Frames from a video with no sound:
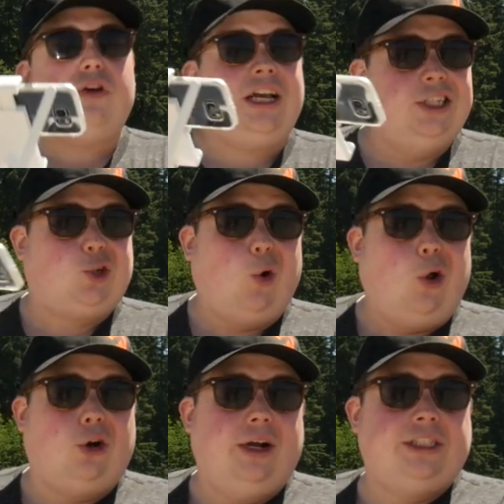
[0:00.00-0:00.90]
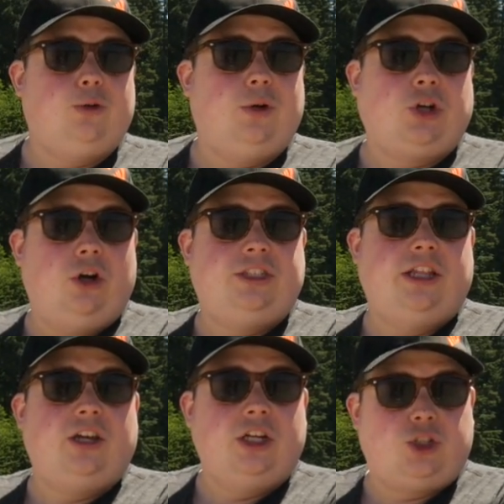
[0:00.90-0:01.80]
the controller is and return to
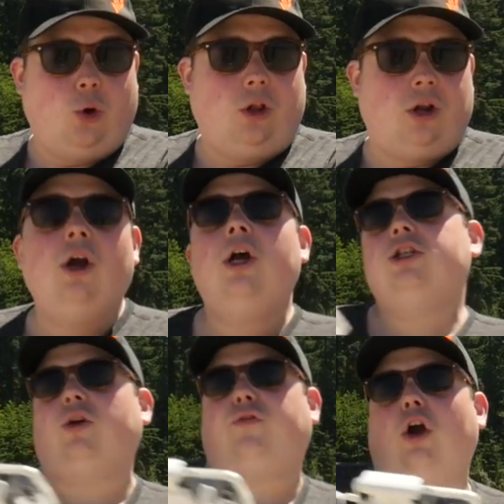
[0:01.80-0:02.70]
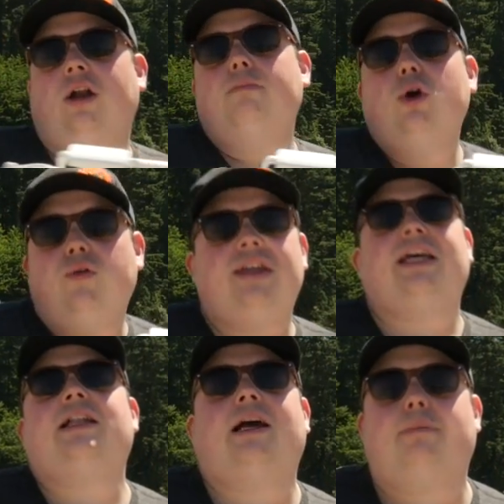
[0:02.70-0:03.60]
the controller. So if you're on a moving
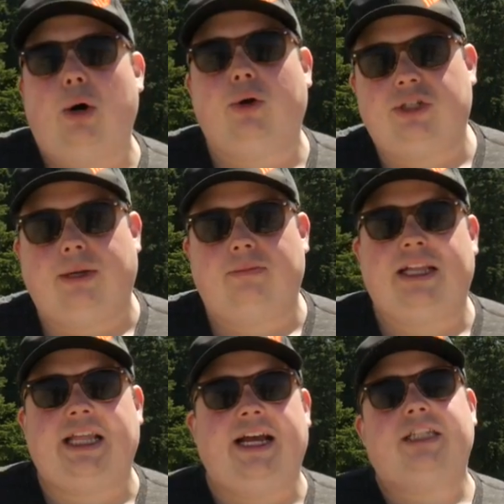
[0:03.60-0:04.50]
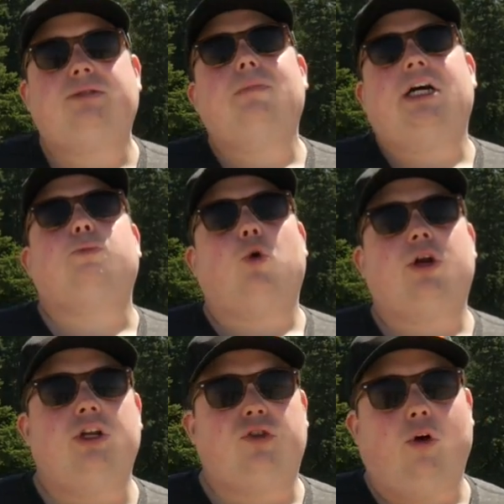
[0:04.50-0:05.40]
thing like a boat or something like that, it's much more
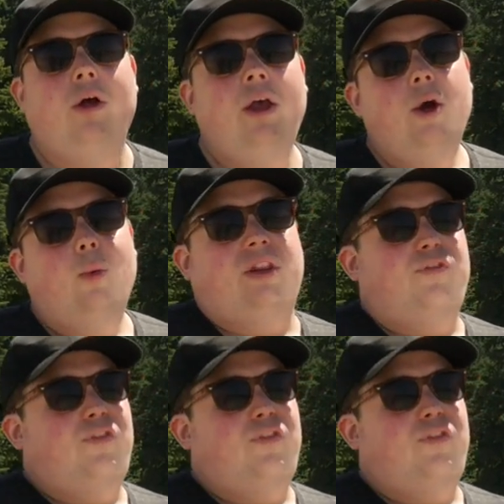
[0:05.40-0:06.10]
useful. With the